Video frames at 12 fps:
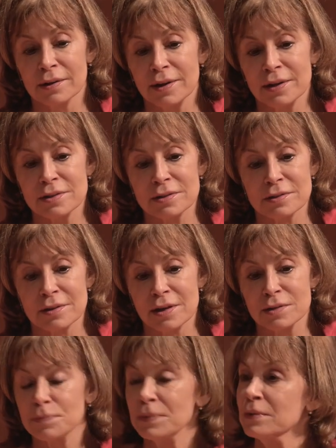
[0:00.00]

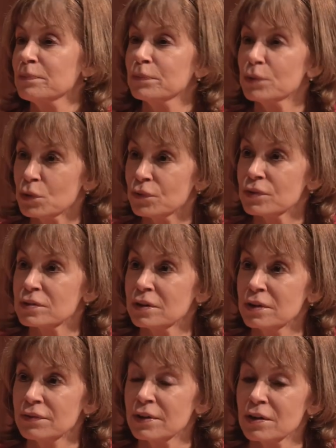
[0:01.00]
it's been beautiful to
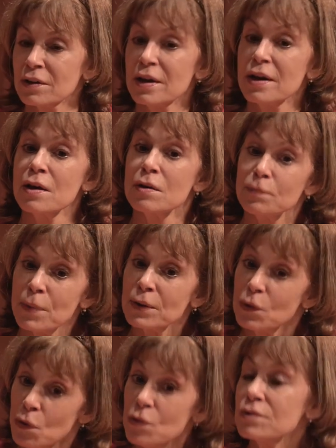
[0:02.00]
live here. But
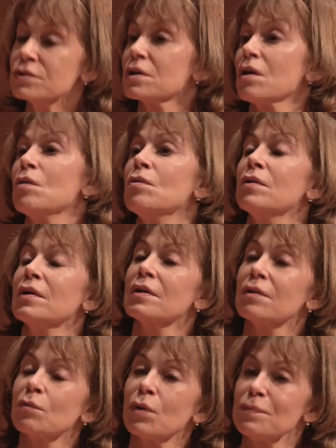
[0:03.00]
also,
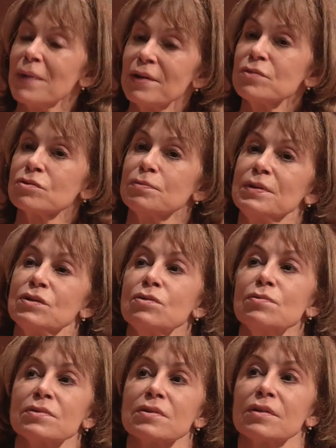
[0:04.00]
what matters to me too
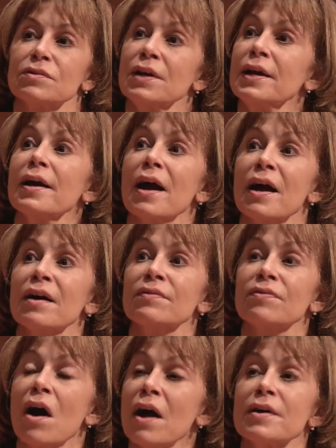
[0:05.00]
is that they have
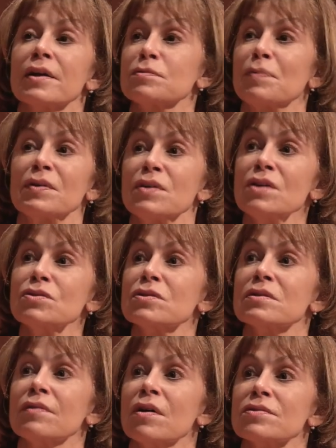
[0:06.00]
high expectations
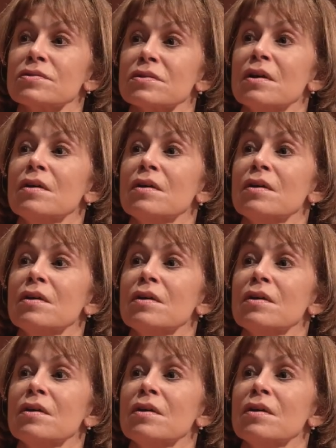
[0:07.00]
of us.